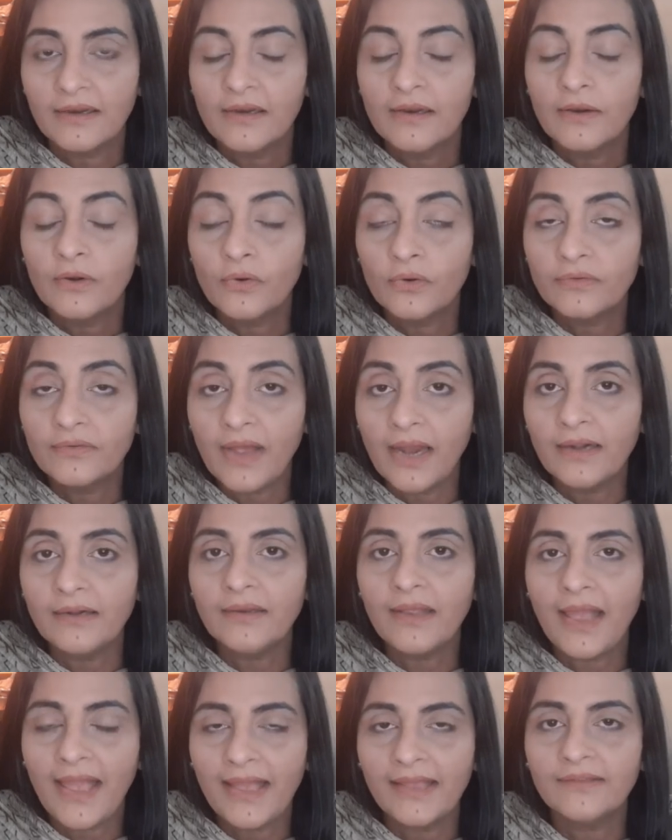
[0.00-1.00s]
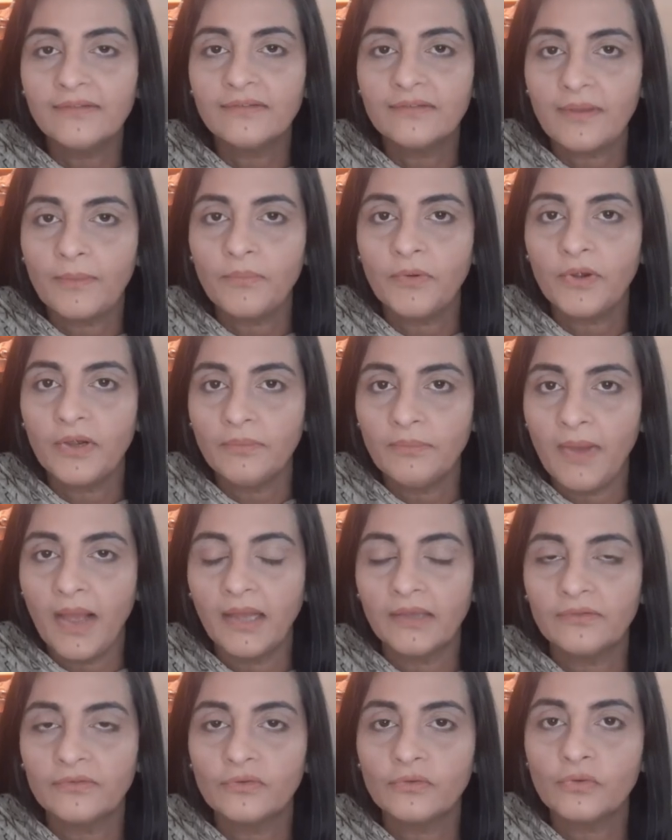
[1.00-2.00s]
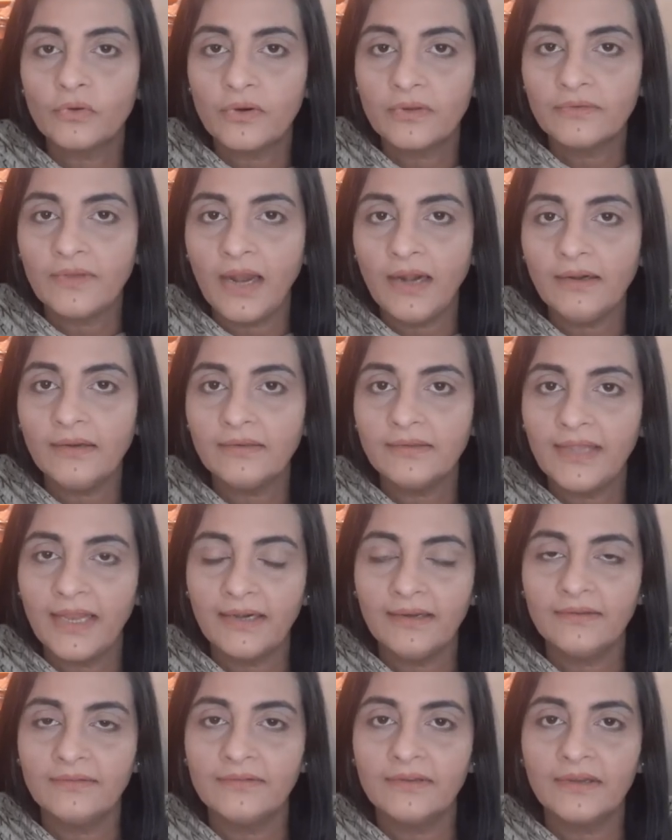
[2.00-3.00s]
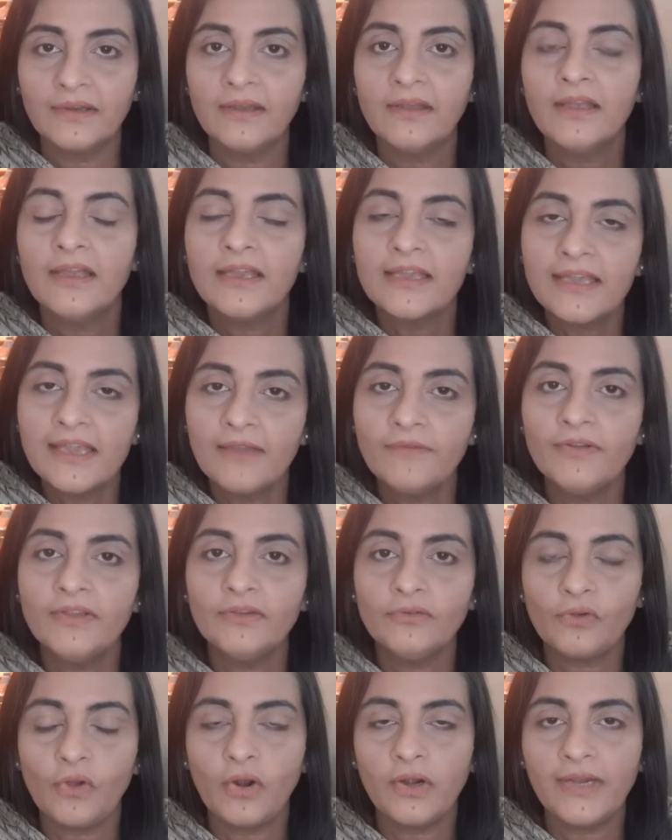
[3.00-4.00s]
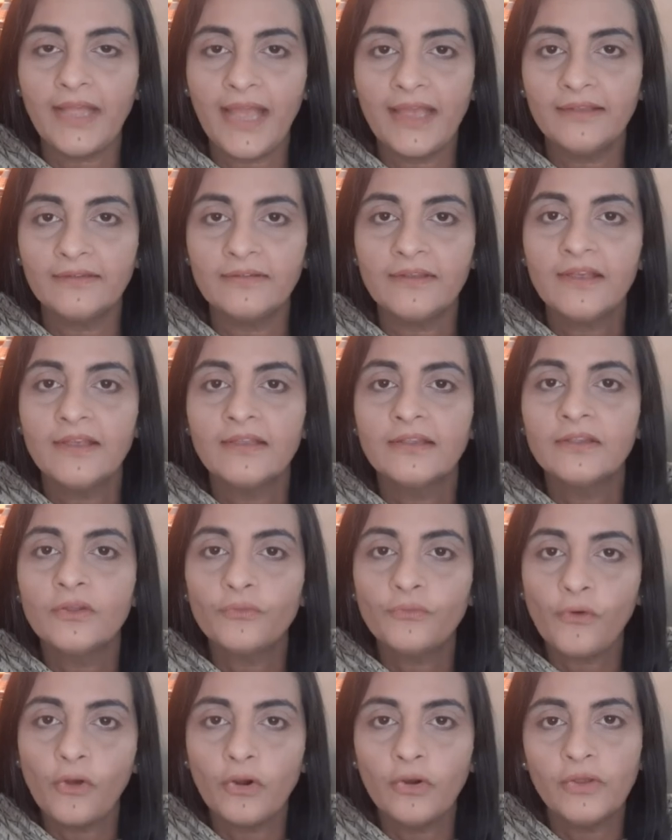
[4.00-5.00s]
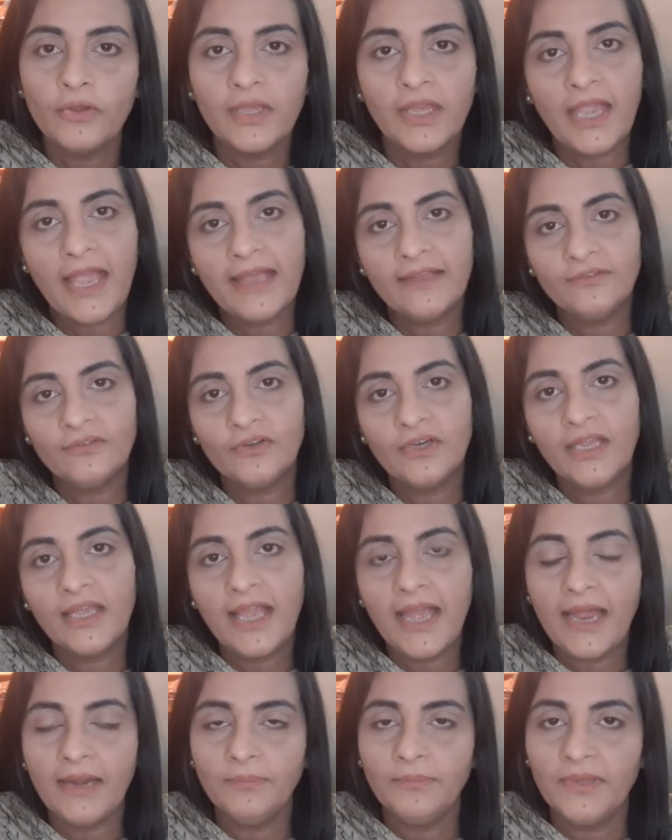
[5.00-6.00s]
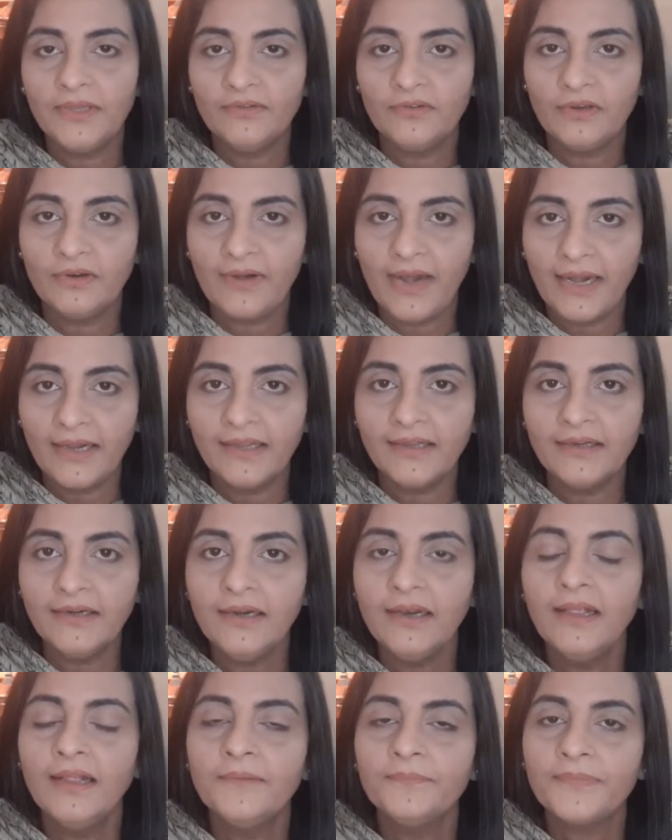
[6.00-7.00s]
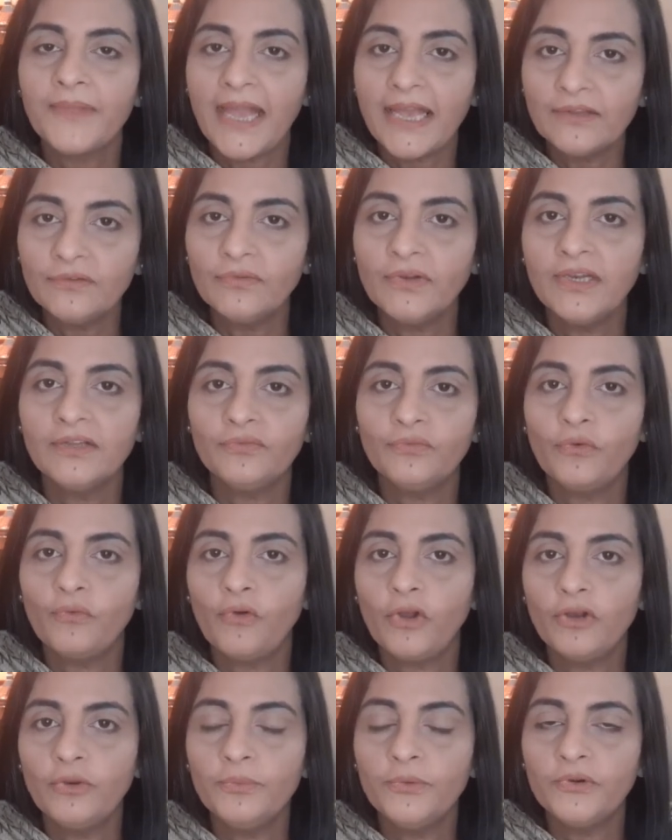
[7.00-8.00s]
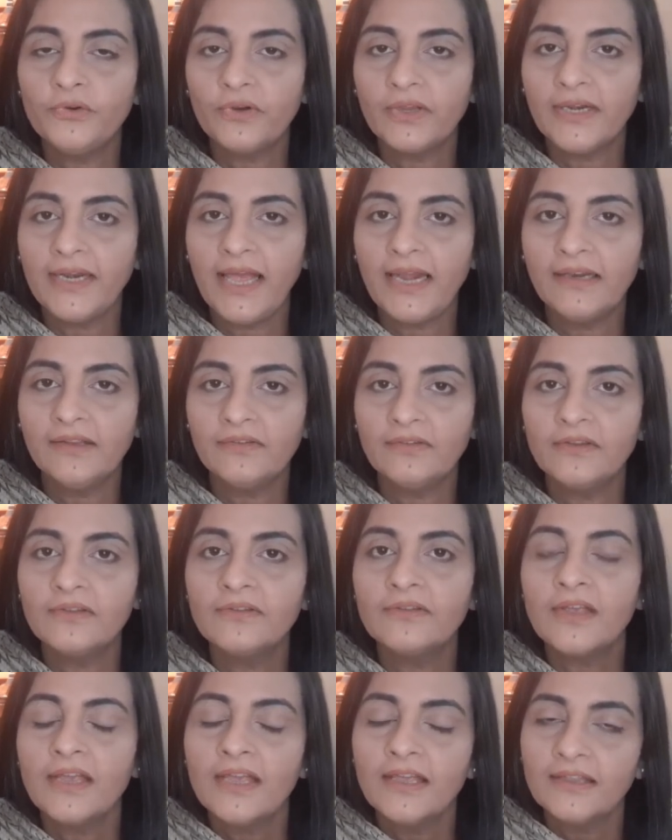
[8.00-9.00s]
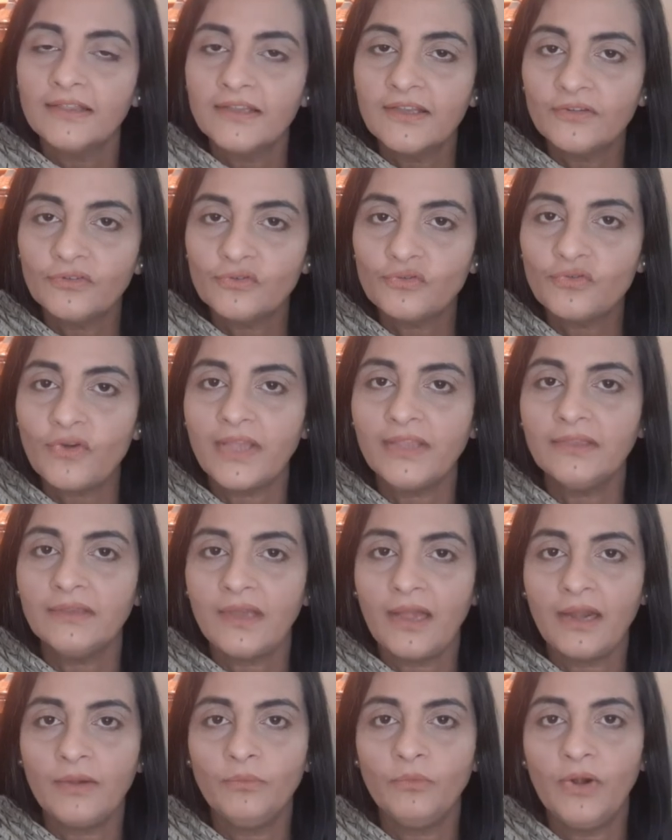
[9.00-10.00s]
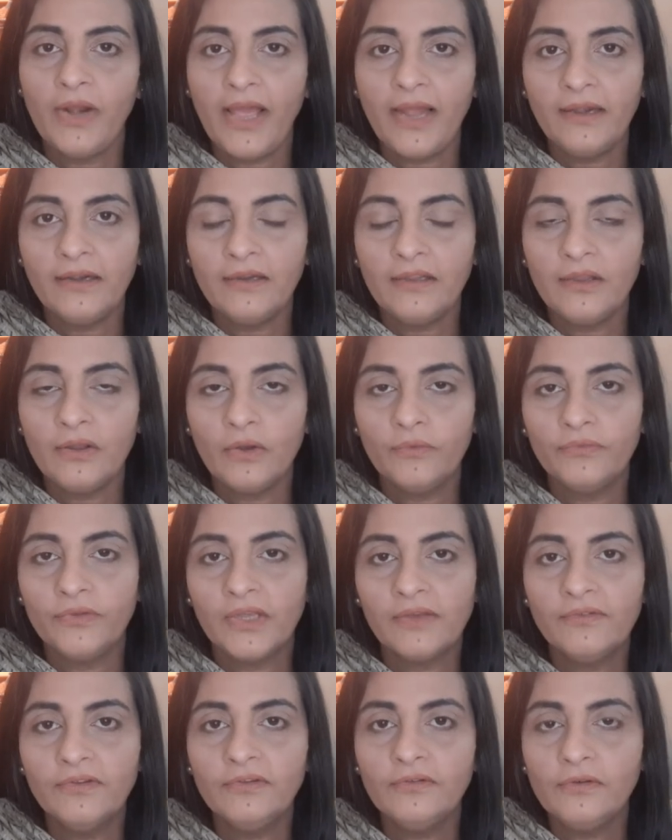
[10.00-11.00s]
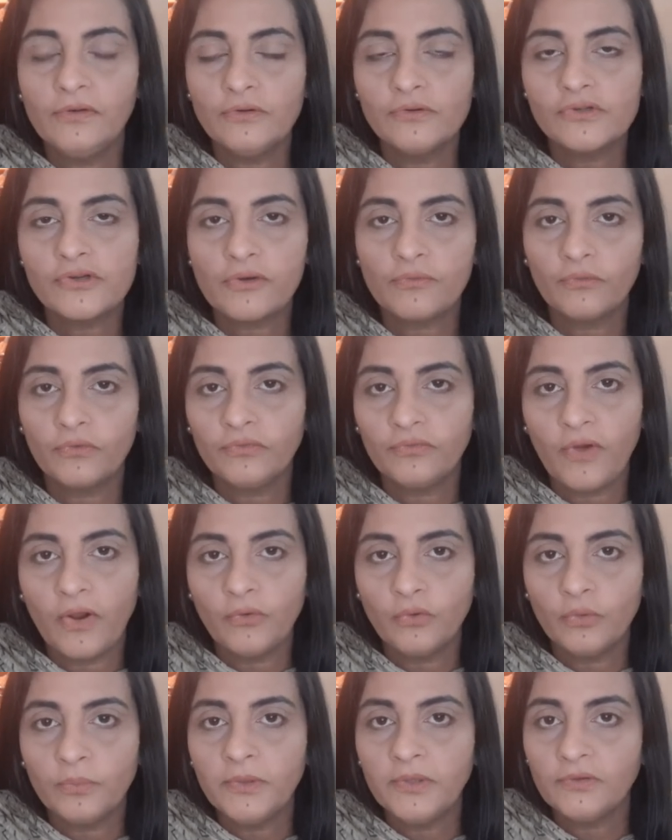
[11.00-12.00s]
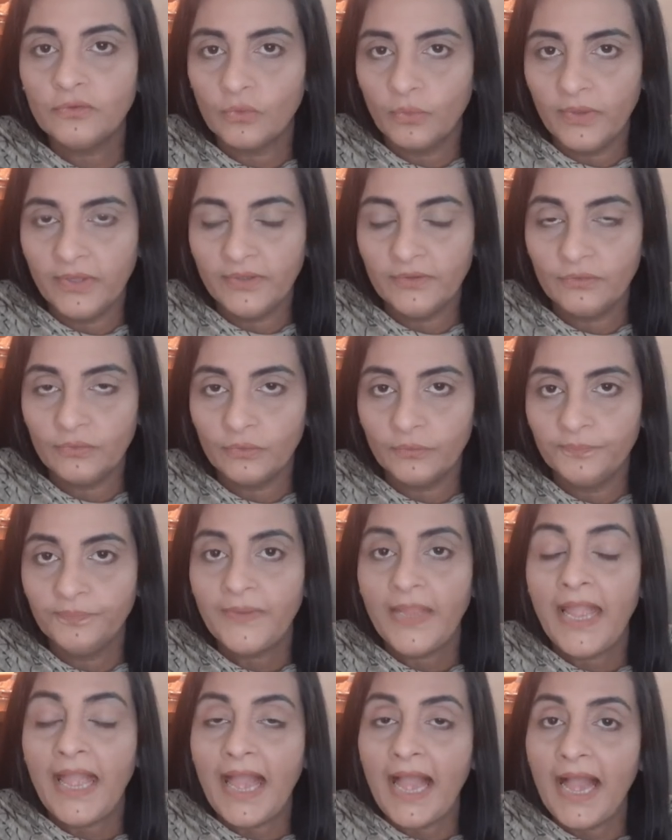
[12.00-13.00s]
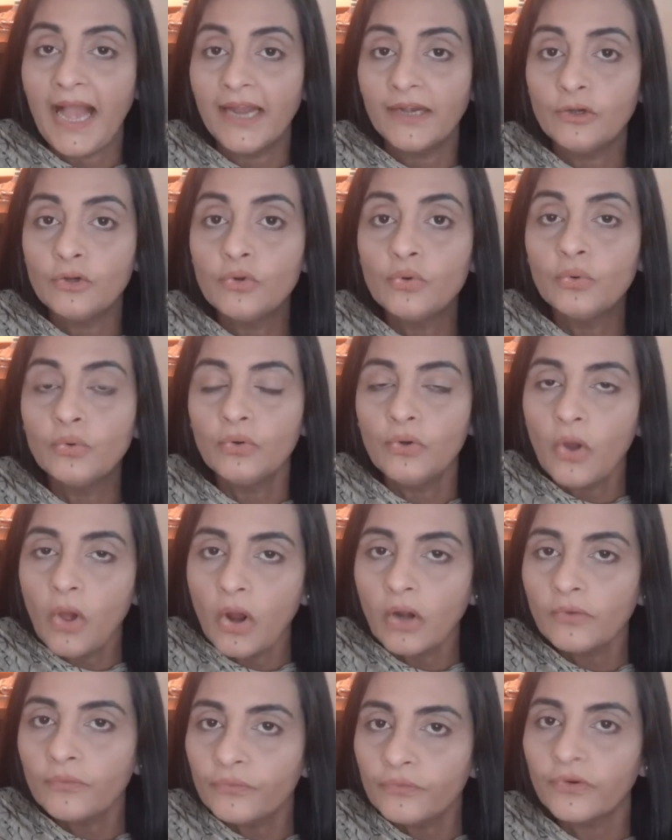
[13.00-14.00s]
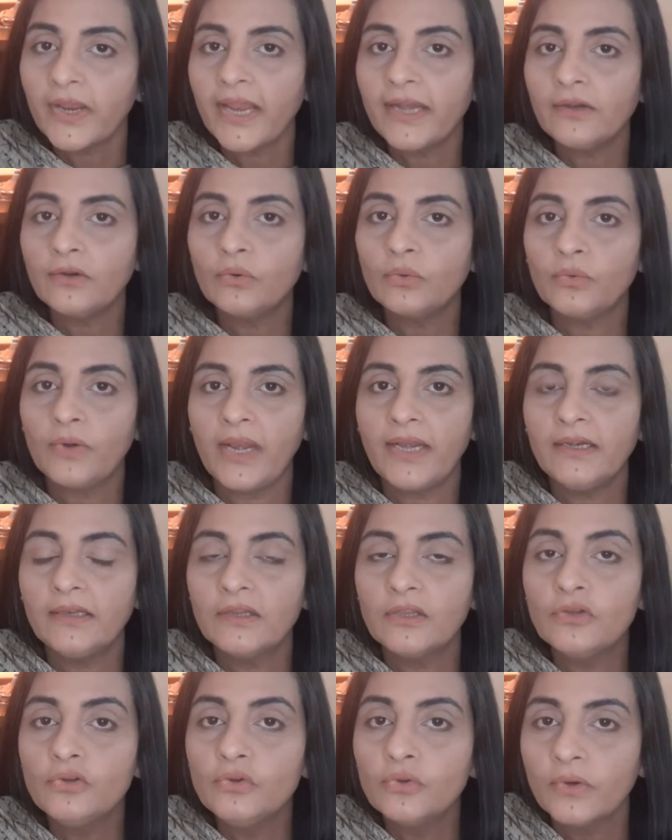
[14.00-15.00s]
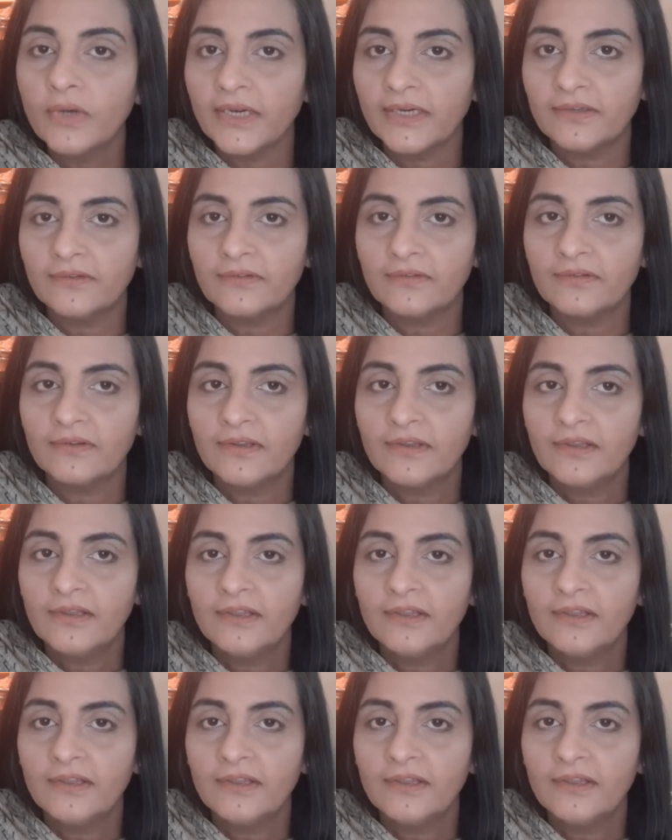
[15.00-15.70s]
Result has separate marks. So result, that is the given salt, has the following acidic and basic radical, as well as for volumetric analysis, the strength and molarity of the given solution was found to be so and so. And do not forget to write the units.